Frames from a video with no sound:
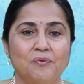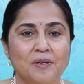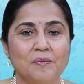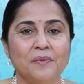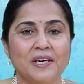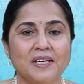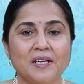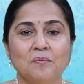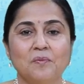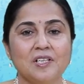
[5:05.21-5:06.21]

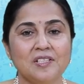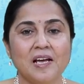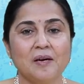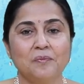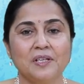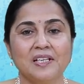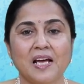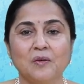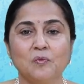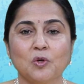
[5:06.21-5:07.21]
filmmaking must have been
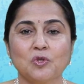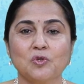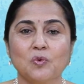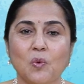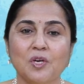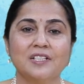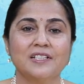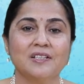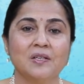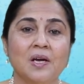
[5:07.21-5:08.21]
and was so
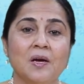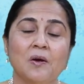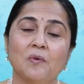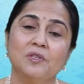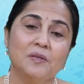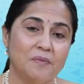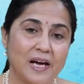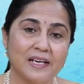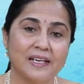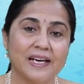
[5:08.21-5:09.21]
easy with a
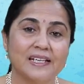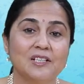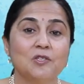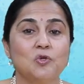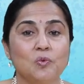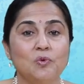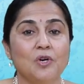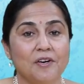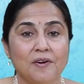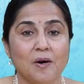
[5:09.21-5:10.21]
man like
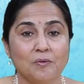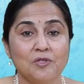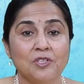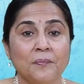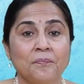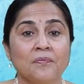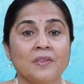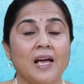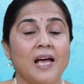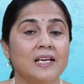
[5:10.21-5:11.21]
Subbu around.
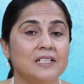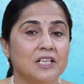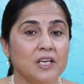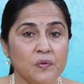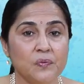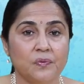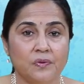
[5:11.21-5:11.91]
And if